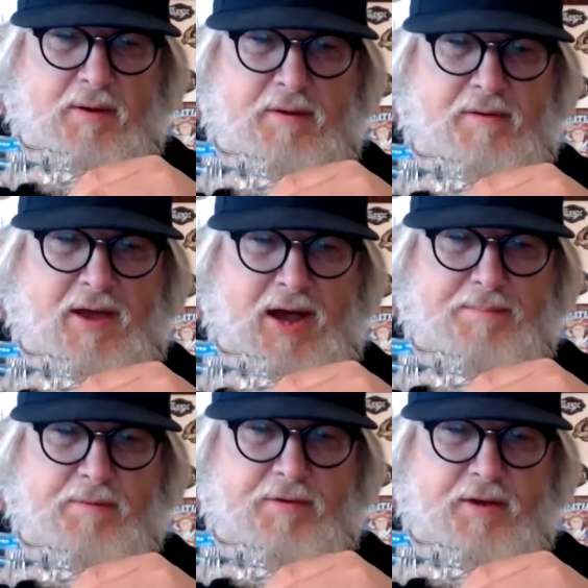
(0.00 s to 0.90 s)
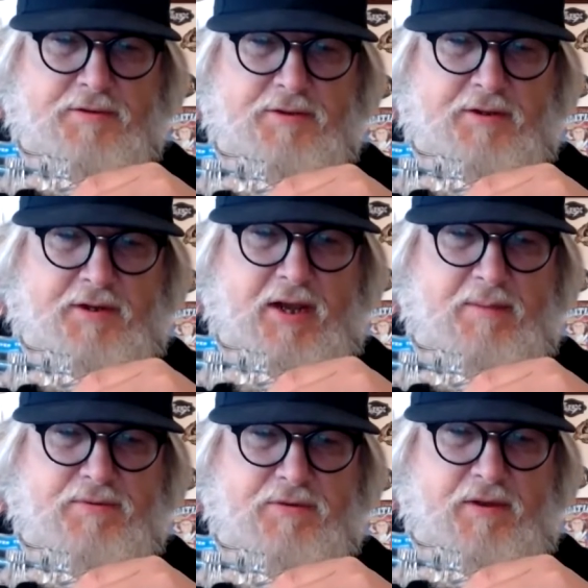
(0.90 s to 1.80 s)
on the top of this. It
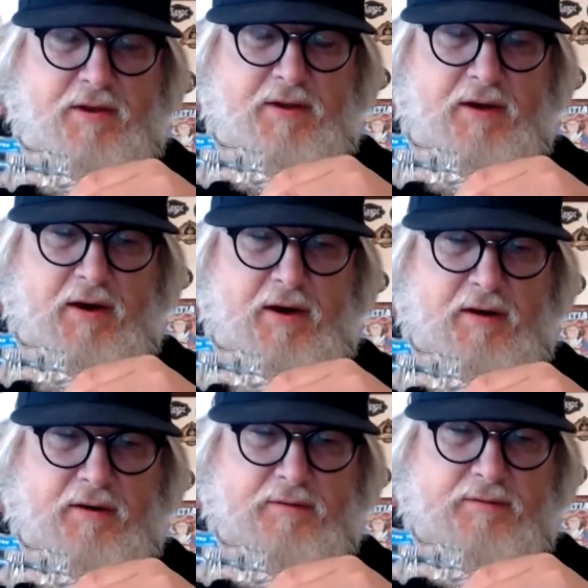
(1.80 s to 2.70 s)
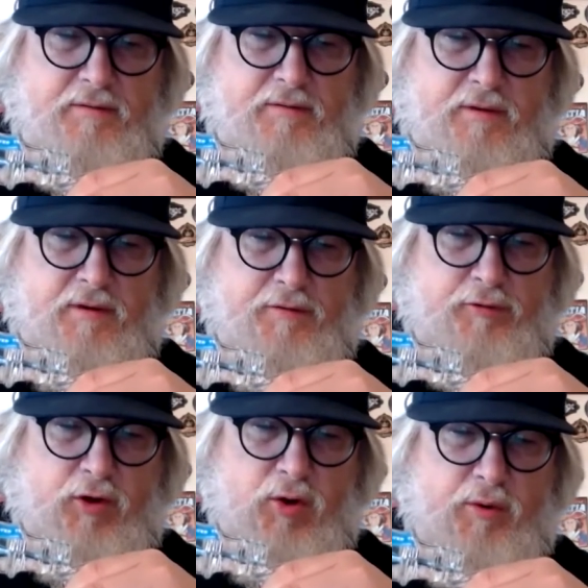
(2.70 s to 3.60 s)
keeps the
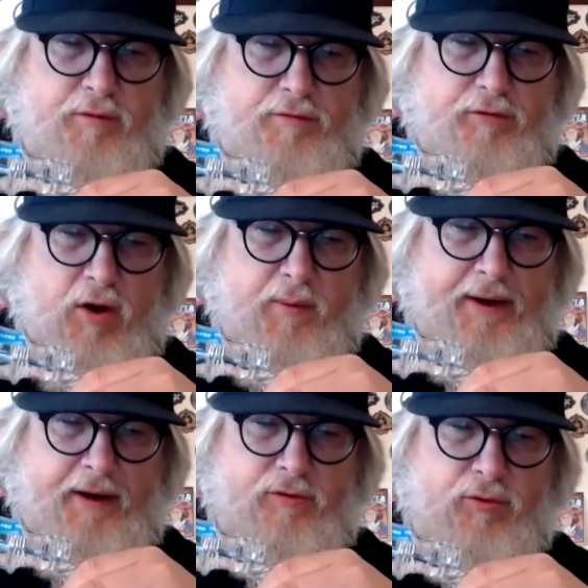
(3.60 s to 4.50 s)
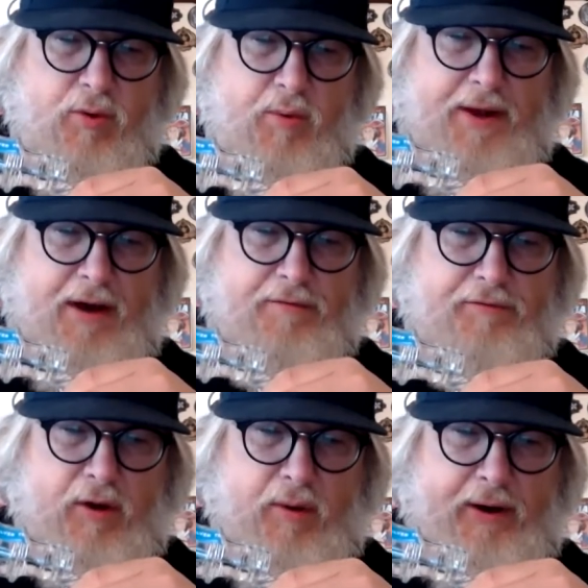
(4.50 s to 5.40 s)
fluid flowing into it without
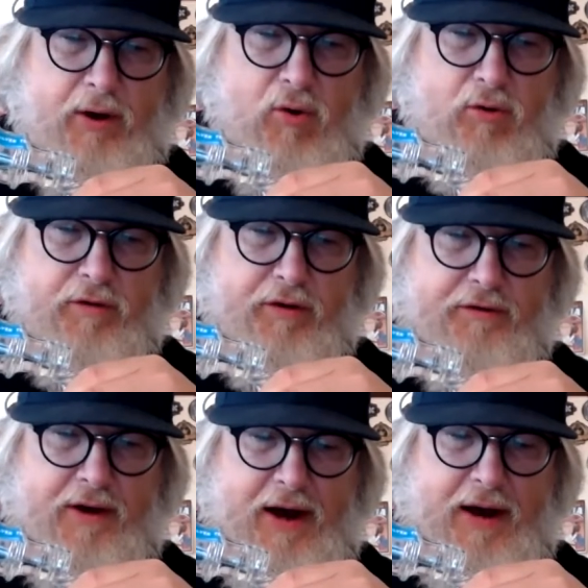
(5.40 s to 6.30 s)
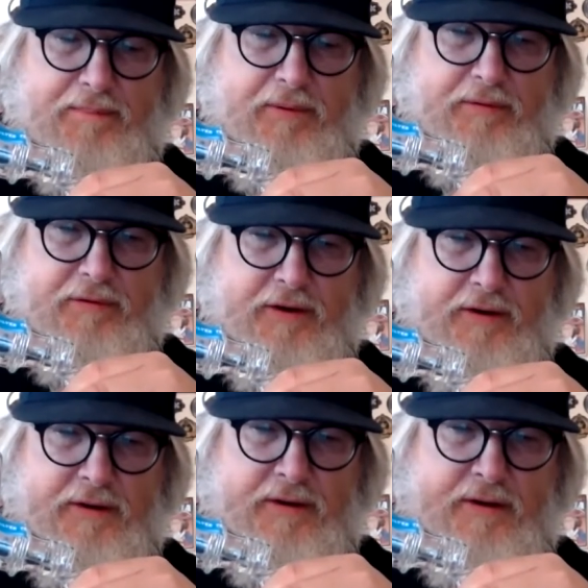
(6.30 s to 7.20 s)
flowing over the top of the
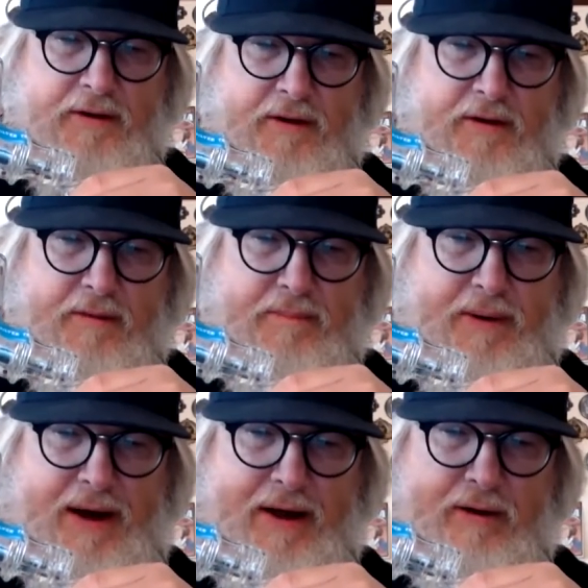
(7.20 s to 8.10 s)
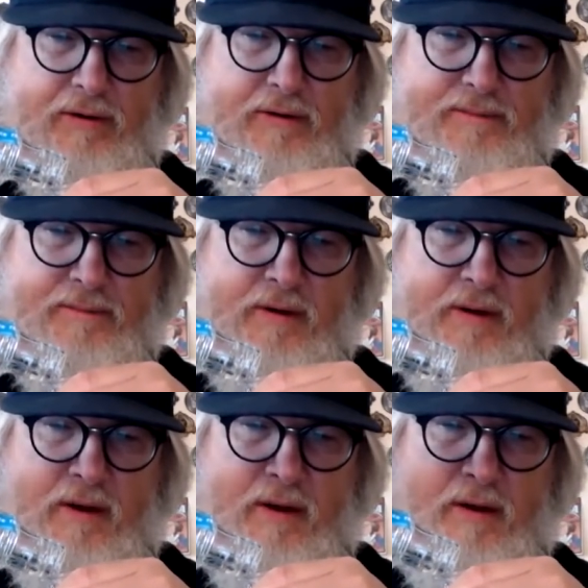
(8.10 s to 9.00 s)
bottle.
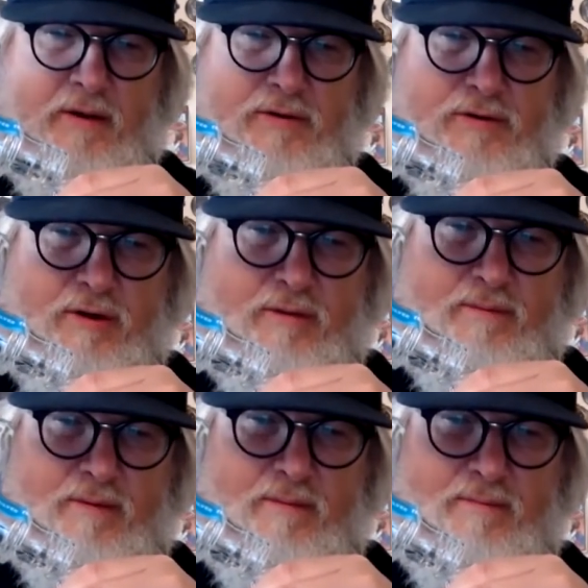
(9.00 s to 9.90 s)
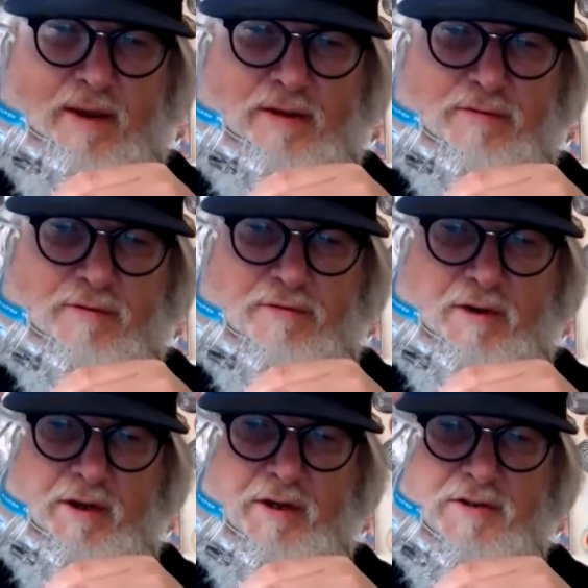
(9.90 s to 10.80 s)
So it makes for
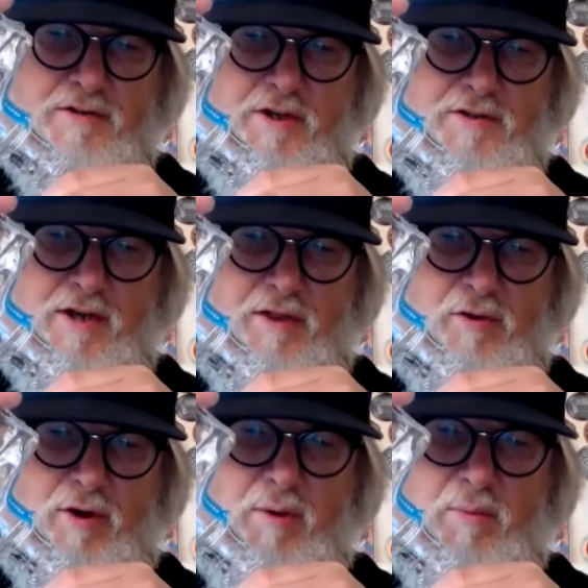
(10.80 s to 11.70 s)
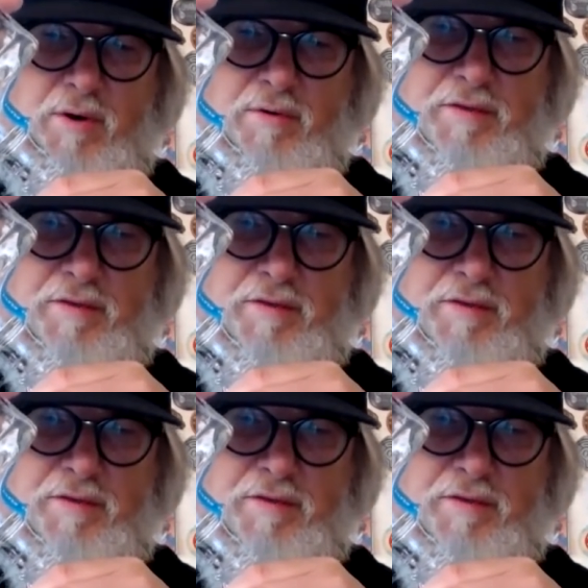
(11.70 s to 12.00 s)
filling this easy. I thought I would have